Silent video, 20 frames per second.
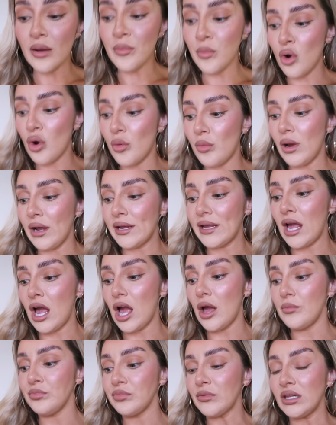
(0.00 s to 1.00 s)
I bought
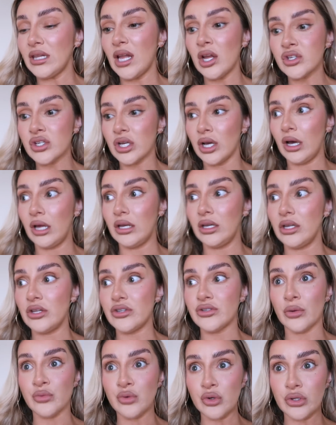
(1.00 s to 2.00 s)
my lash
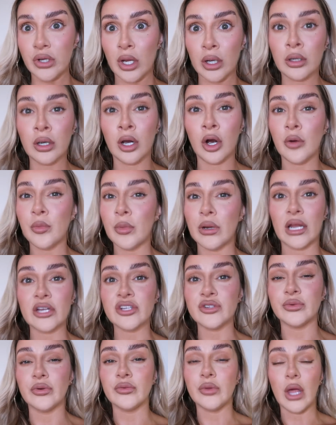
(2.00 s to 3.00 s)
curlers, so I've just like curled my
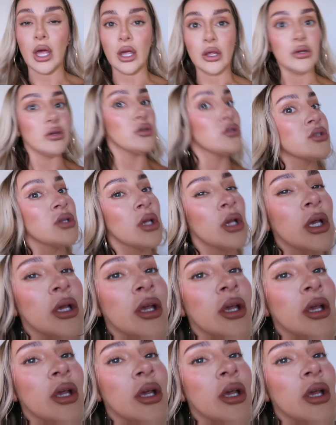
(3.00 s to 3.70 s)
lashes with those.